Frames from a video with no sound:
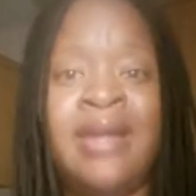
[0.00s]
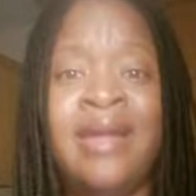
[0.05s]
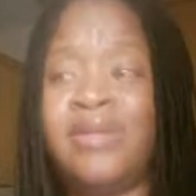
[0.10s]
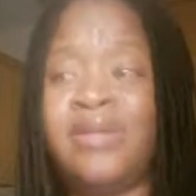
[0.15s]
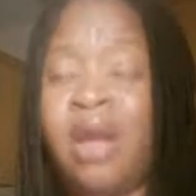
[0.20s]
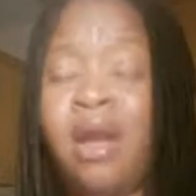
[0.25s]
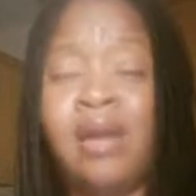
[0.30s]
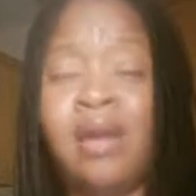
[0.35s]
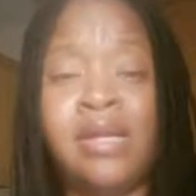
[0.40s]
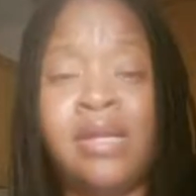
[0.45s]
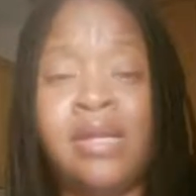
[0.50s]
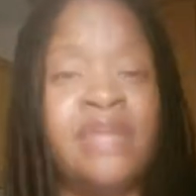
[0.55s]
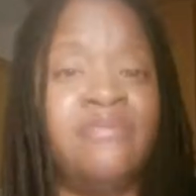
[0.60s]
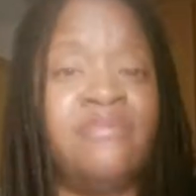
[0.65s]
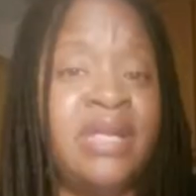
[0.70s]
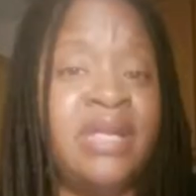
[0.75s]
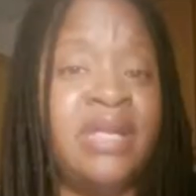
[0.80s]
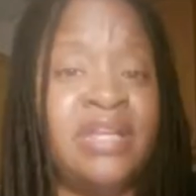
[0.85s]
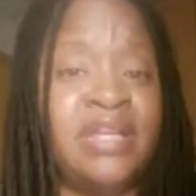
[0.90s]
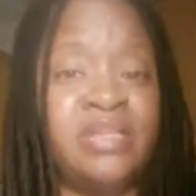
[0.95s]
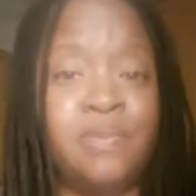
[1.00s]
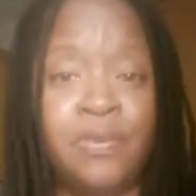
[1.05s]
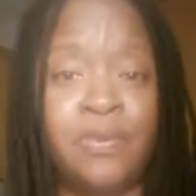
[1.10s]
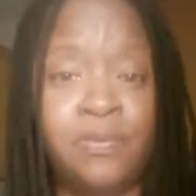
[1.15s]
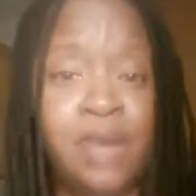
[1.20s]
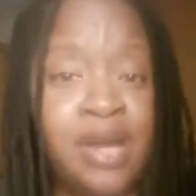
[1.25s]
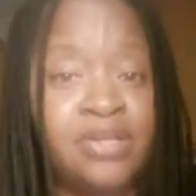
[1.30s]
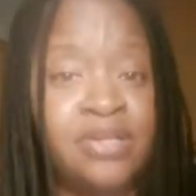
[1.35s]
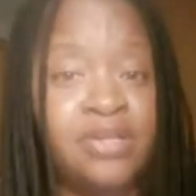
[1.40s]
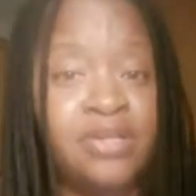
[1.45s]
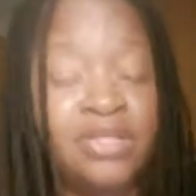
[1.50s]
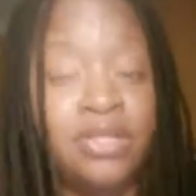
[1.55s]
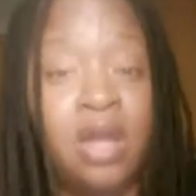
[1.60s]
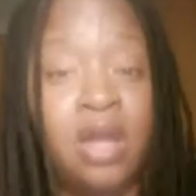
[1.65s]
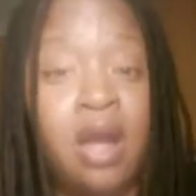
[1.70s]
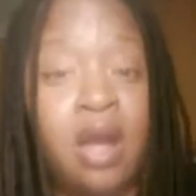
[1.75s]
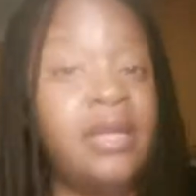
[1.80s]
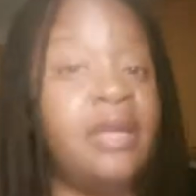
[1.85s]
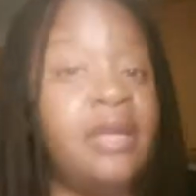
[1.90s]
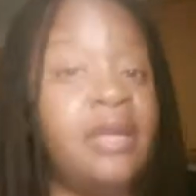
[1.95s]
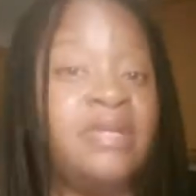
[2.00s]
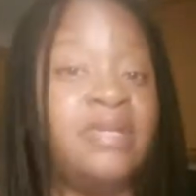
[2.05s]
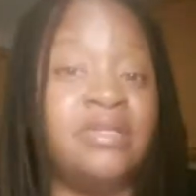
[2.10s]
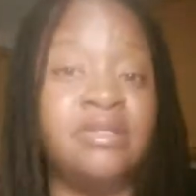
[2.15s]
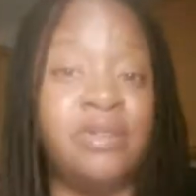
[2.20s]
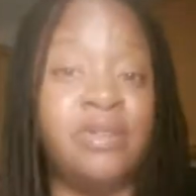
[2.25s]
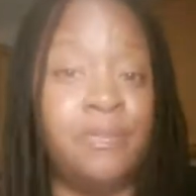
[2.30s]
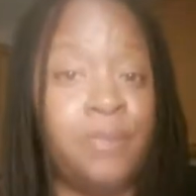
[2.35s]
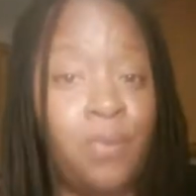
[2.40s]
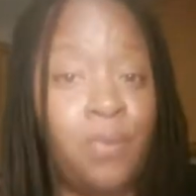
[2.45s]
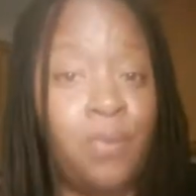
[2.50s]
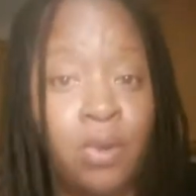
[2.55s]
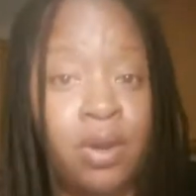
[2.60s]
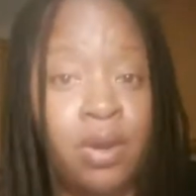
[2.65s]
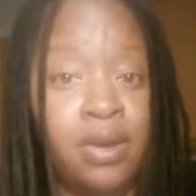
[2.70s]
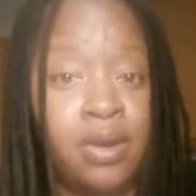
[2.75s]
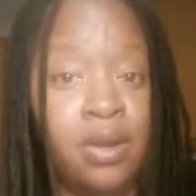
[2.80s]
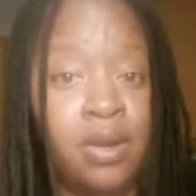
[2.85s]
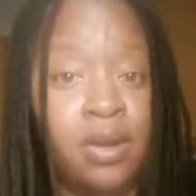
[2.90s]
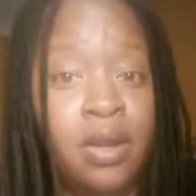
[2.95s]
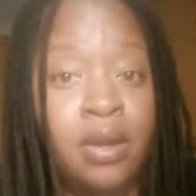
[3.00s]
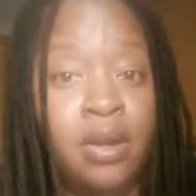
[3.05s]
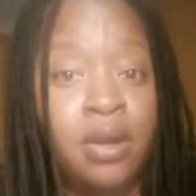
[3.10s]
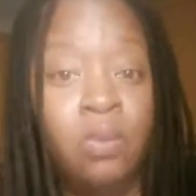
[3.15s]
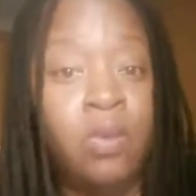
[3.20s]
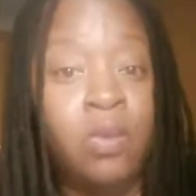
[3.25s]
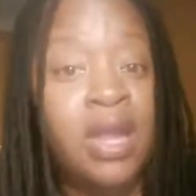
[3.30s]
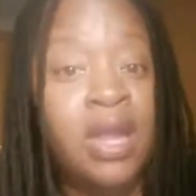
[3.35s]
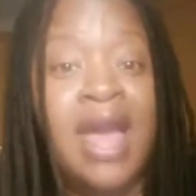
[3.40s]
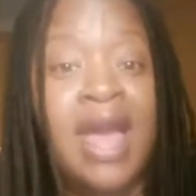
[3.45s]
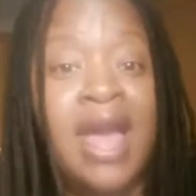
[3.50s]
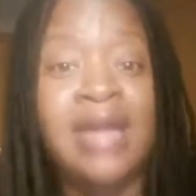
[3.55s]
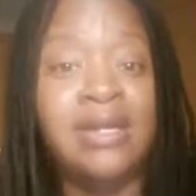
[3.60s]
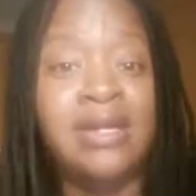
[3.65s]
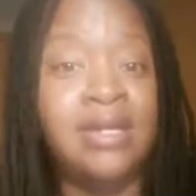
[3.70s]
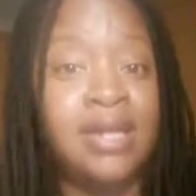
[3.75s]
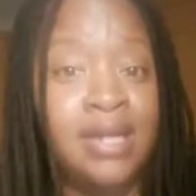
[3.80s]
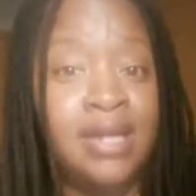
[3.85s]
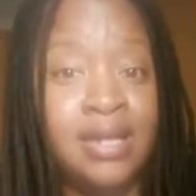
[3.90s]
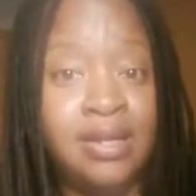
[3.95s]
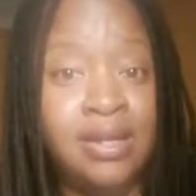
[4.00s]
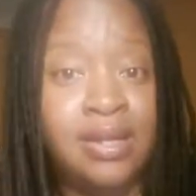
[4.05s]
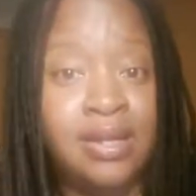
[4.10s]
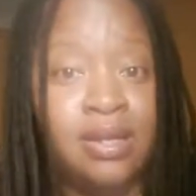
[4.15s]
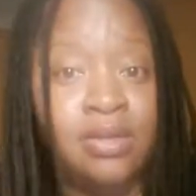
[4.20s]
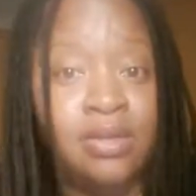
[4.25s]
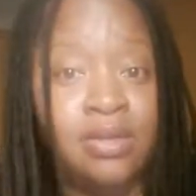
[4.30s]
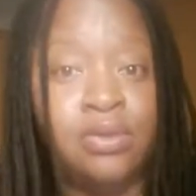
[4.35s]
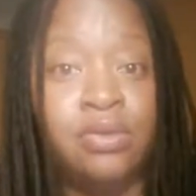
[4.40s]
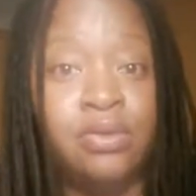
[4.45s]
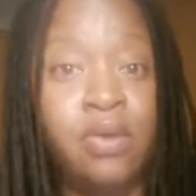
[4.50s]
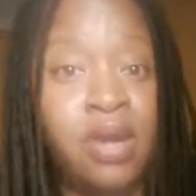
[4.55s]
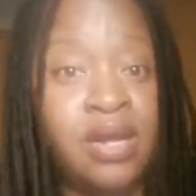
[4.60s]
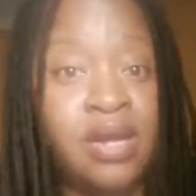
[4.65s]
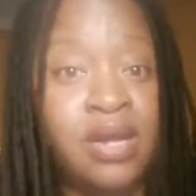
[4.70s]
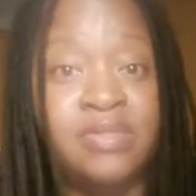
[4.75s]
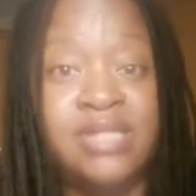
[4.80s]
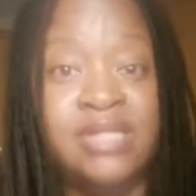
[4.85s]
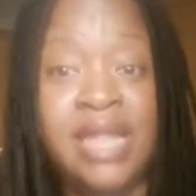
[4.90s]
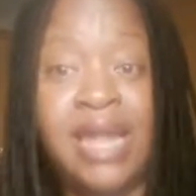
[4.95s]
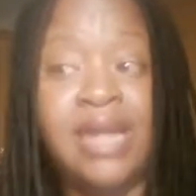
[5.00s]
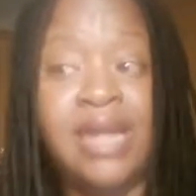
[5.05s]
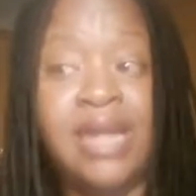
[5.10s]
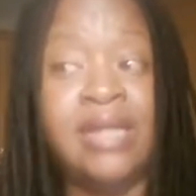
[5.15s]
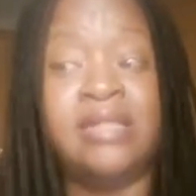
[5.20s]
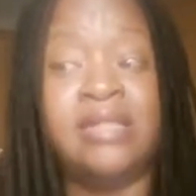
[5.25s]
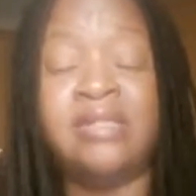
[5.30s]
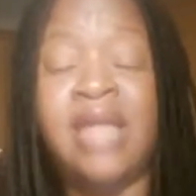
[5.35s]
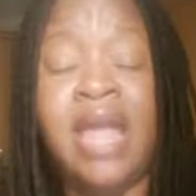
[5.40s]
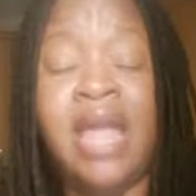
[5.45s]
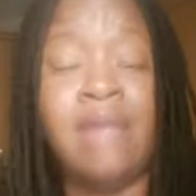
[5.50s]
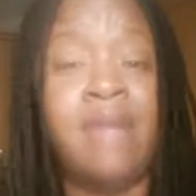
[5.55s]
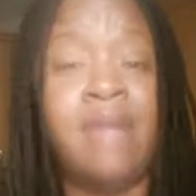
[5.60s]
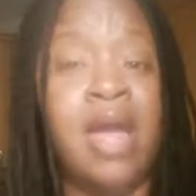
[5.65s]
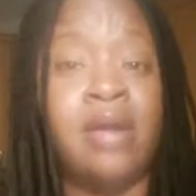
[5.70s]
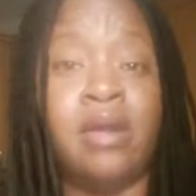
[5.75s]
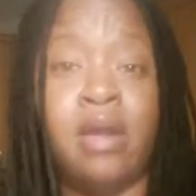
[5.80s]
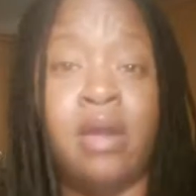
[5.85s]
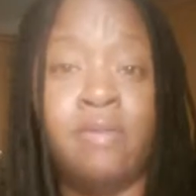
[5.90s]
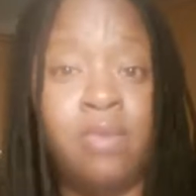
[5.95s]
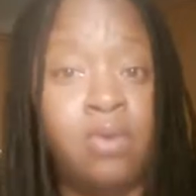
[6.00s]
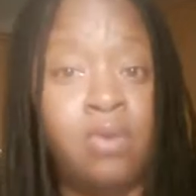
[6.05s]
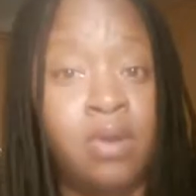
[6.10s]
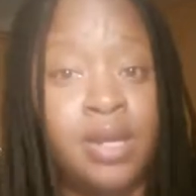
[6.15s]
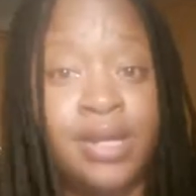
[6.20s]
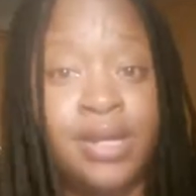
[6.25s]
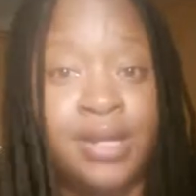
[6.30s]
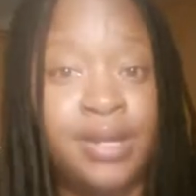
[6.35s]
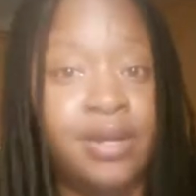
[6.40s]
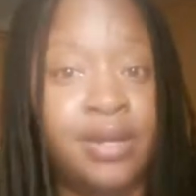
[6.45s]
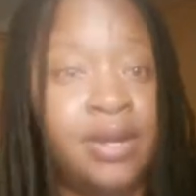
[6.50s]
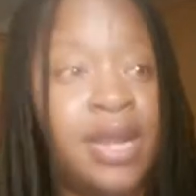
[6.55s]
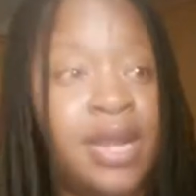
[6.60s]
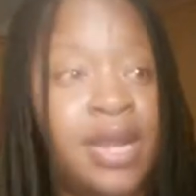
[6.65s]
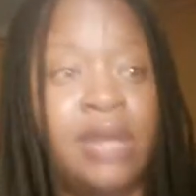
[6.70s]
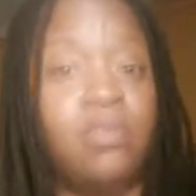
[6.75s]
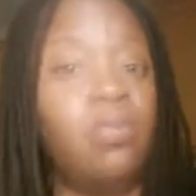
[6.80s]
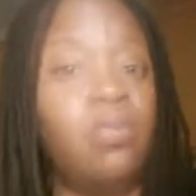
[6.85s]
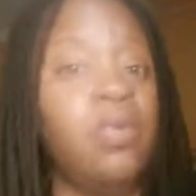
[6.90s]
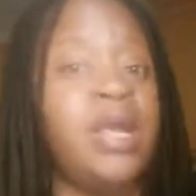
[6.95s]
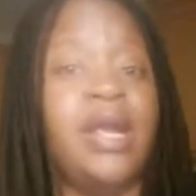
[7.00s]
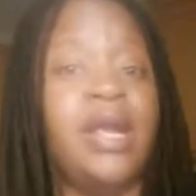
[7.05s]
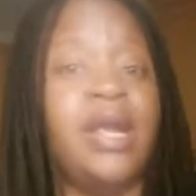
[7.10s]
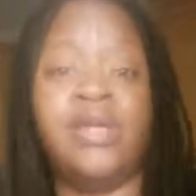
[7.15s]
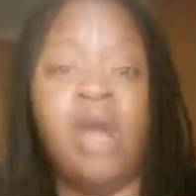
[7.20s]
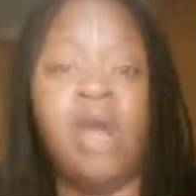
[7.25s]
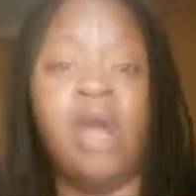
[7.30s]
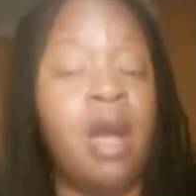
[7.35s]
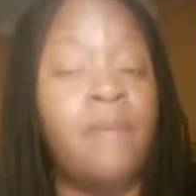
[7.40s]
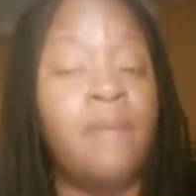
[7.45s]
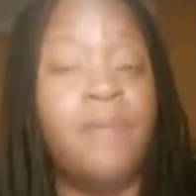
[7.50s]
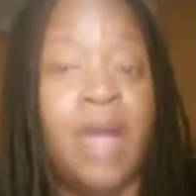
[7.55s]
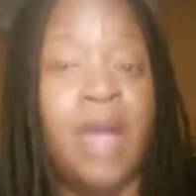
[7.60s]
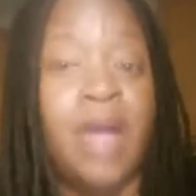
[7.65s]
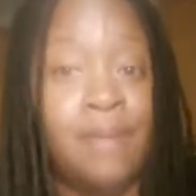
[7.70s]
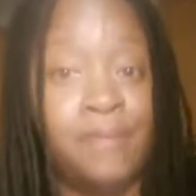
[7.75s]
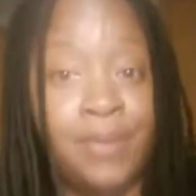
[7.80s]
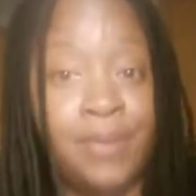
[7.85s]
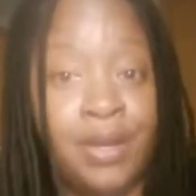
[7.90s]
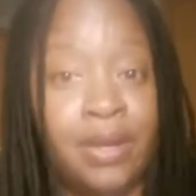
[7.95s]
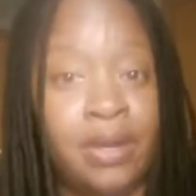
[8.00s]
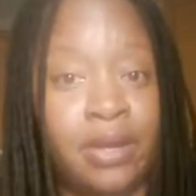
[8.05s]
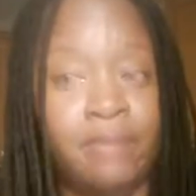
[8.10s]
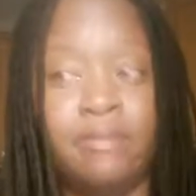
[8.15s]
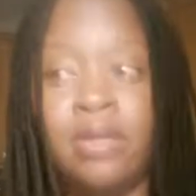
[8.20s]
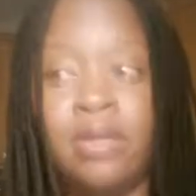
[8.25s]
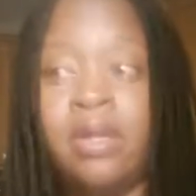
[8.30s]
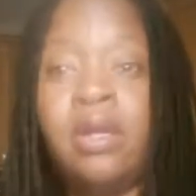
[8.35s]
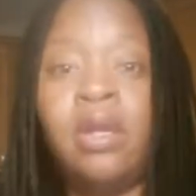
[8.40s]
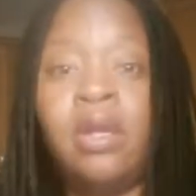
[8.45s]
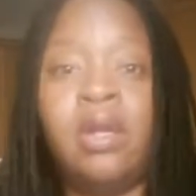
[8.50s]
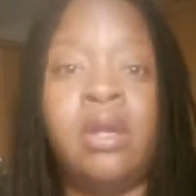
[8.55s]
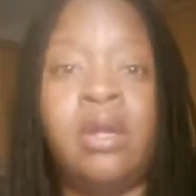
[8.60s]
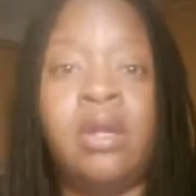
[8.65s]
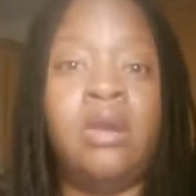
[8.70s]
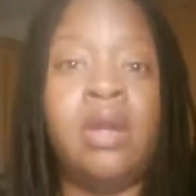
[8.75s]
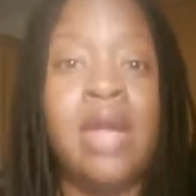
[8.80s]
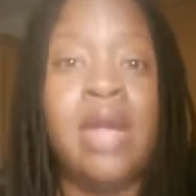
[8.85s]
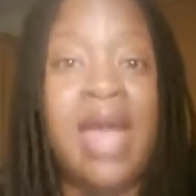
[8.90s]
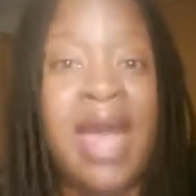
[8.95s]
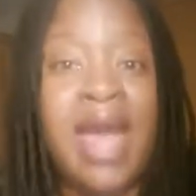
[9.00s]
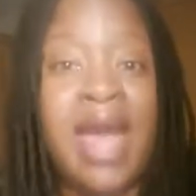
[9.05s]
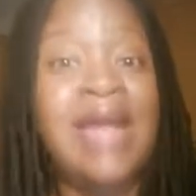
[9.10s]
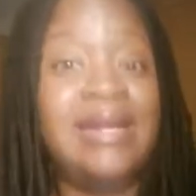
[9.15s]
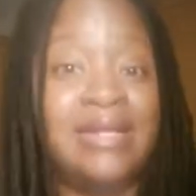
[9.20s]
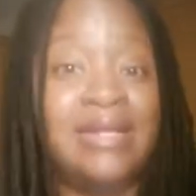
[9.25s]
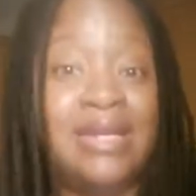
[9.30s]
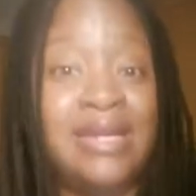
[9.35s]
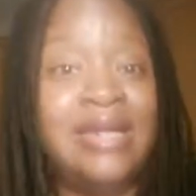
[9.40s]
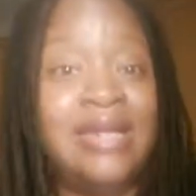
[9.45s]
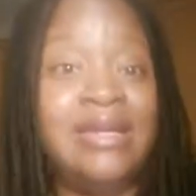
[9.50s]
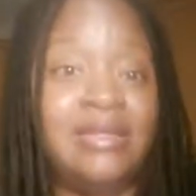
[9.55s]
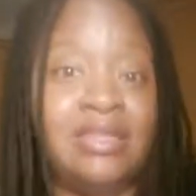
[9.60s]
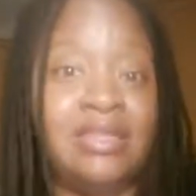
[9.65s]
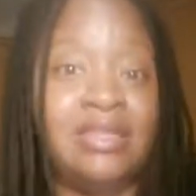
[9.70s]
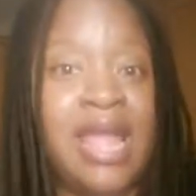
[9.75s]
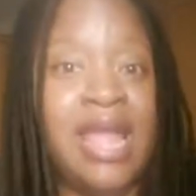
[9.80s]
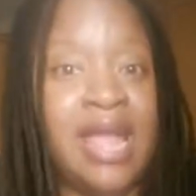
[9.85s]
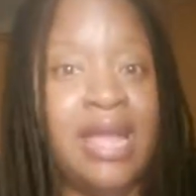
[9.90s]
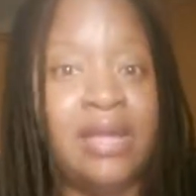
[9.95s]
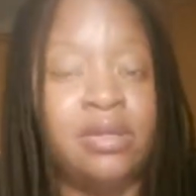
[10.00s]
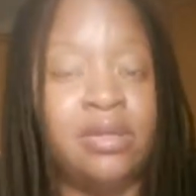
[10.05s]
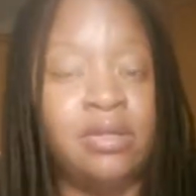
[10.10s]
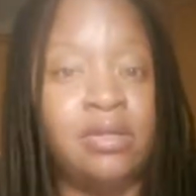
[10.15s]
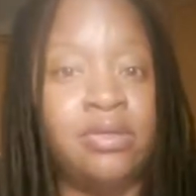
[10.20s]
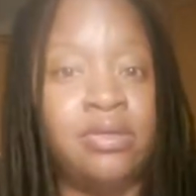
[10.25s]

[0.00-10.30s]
Y'all give me inspiration. Y'all give me support when I need it. You know what I'm saying? Anytime I come on here and y'all pop up, I need that.